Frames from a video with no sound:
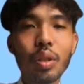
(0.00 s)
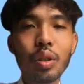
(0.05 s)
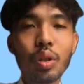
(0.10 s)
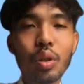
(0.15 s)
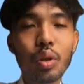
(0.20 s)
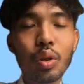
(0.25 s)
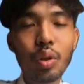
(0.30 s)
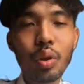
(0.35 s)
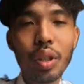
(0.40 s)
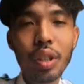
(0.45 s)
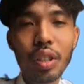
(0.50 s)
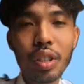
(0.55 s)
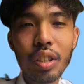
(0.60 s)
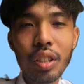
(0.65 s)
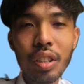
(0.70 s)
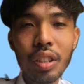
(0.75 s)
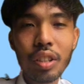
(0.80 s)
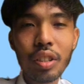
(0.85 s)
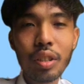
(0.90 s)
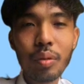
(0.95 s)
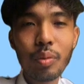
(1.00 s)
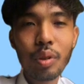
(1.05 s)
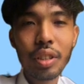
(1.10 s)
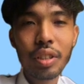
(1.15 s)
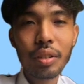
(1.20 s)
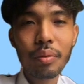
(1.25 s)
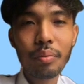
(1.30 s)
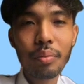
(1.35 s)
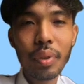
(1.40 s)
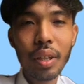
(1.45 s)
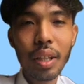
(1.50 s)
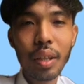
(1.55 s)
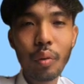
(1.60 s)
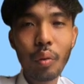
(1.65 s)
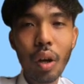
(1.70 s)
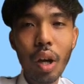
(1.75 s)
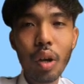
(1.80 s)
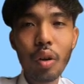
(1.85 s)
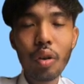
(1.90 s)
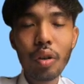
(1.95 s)
So in this simulation part,
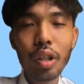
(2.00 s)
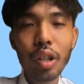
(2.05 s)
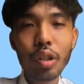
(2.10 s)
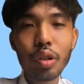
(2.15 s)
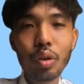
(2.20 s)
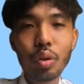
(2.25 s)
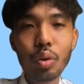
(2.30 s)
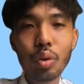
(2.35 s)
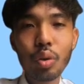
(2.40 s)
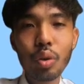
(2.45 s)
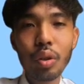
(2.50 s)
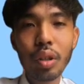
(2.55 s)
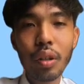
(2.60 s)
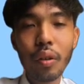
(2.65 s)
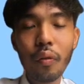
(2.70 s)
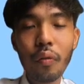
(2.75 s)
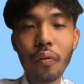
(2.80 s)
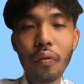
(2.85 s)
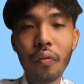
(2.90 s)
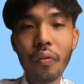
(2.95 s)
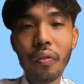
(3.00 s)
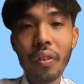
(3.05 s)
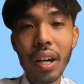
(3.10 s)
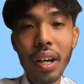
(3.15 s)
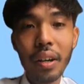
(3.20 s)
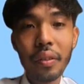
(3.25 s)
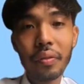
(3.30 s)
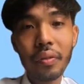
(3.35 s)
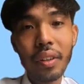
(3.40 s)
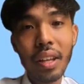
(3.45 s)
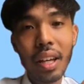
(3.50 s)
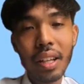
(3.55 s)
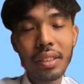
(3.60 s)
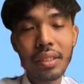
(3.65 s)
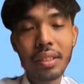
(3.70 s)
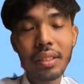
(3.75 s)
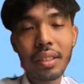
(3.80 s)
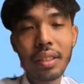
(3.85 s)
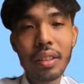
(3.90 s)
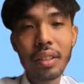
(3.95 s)
we are going to do the 5
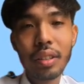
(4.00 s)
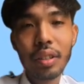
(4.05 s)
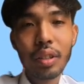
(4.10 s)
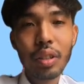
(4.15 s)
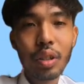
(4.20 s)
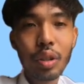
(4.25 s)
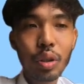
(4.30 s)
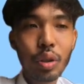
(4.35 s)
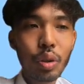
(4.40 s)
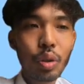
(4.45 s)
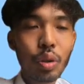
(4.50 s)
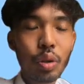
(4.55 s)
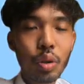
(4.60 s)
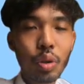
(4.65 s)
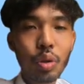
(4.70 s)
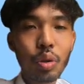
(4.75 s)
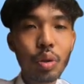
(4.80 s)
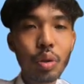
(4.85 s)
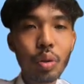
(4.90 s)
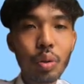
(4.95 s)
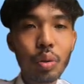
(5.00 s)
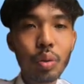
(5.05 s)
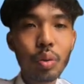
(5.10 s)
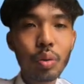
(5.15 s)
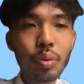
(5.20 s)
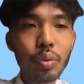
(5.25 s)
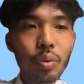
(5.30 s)
tests. So